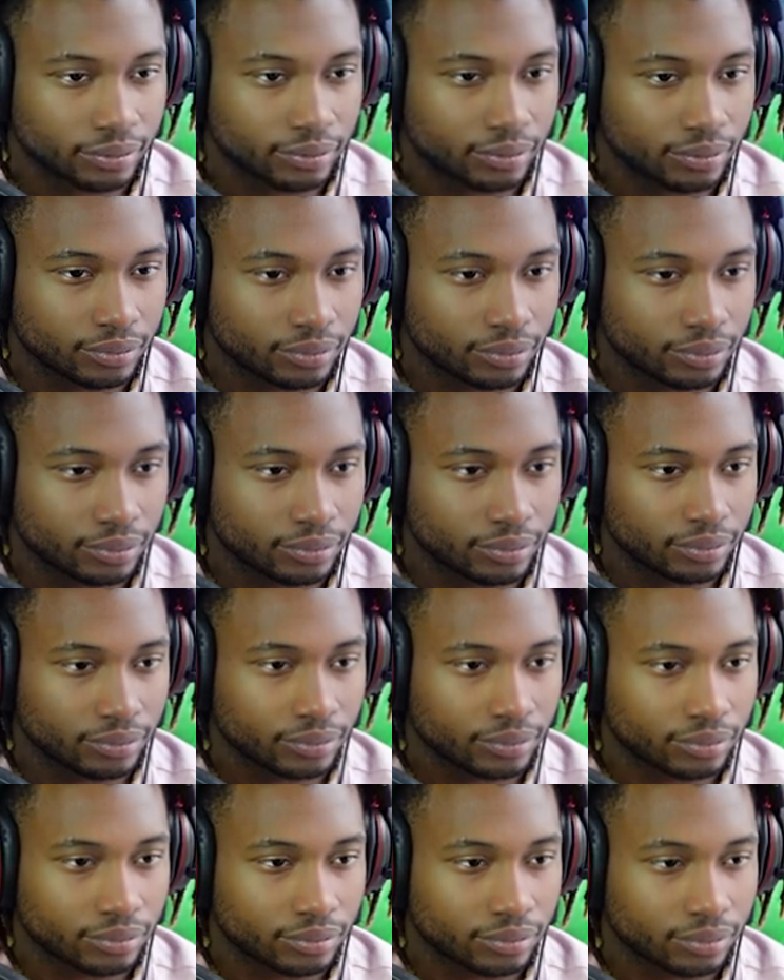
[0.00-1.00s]

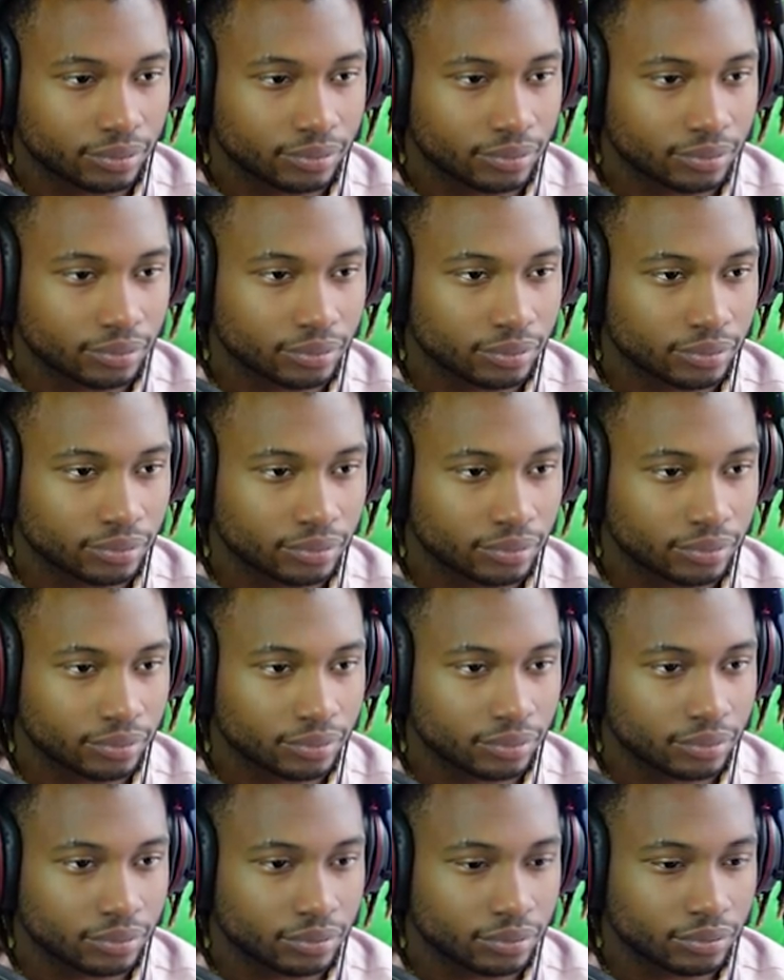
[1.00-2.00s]
Nobody speaks.